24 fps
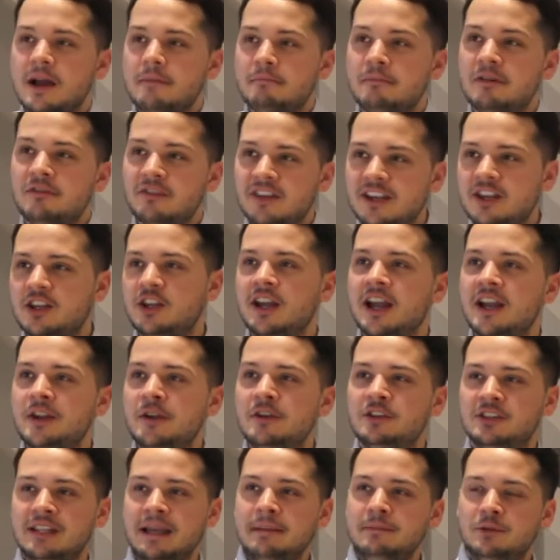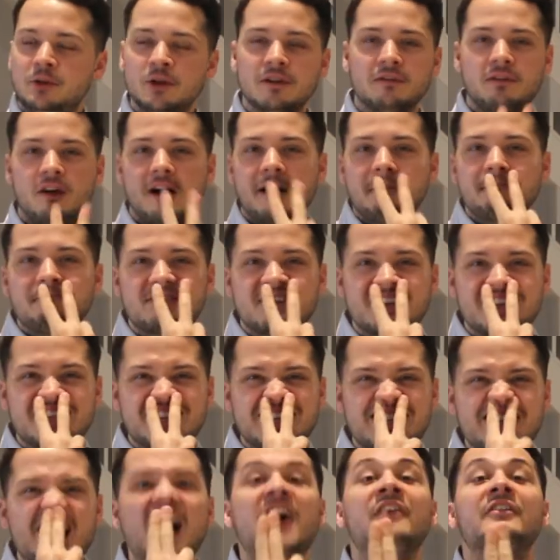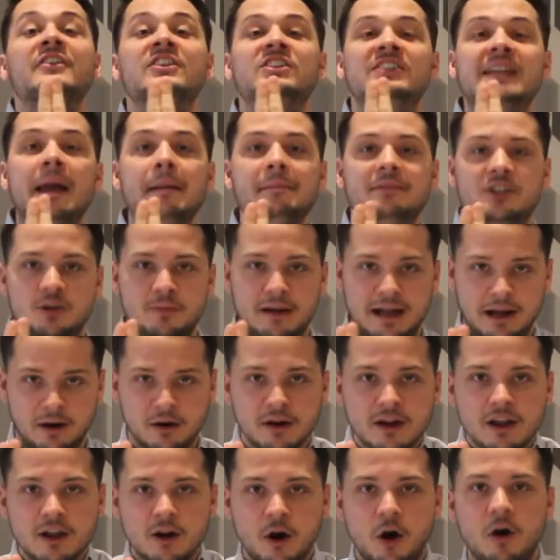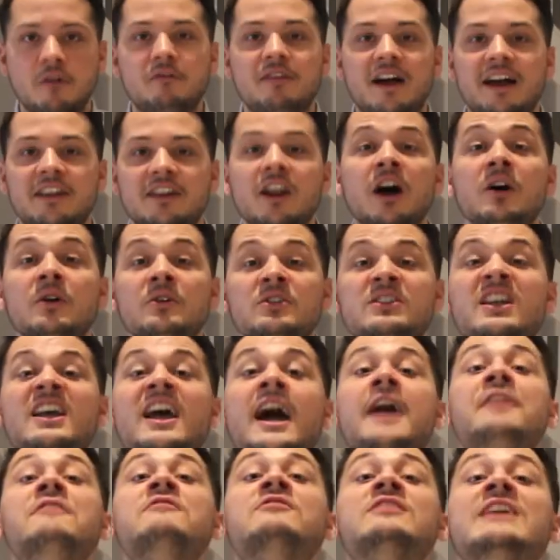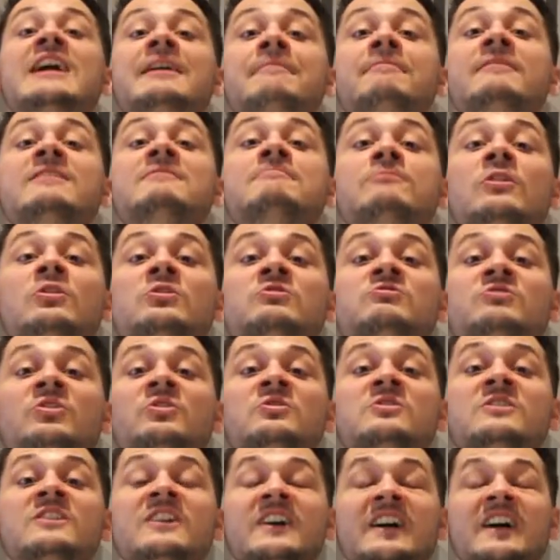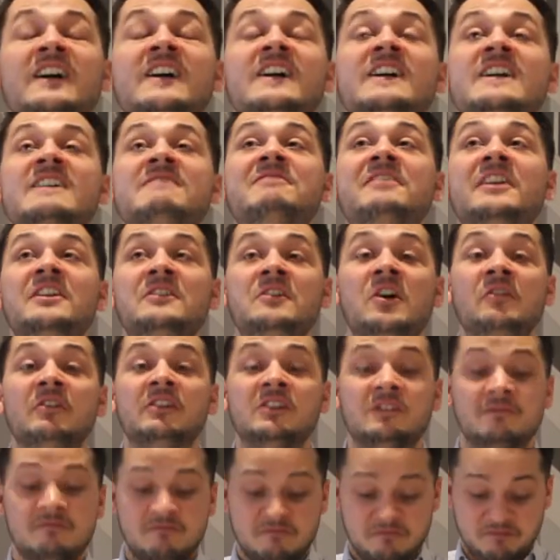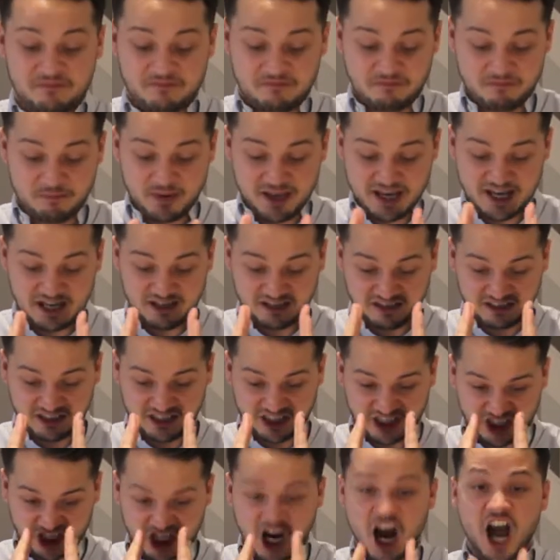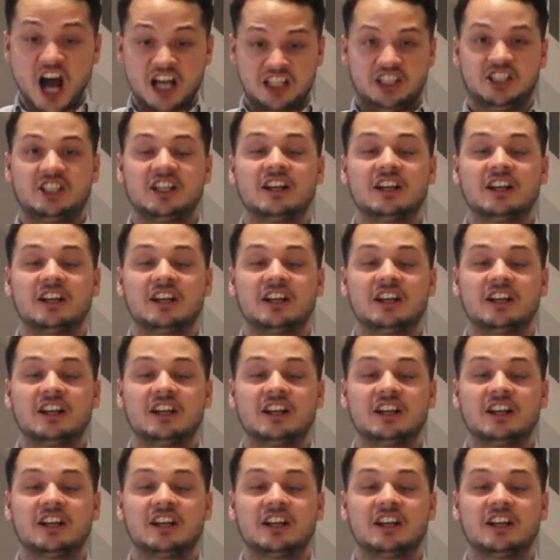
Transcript: But this year, you seem to have like cut the septum out of that nose, and you've kept these nostrils there, but then you've got this big tusk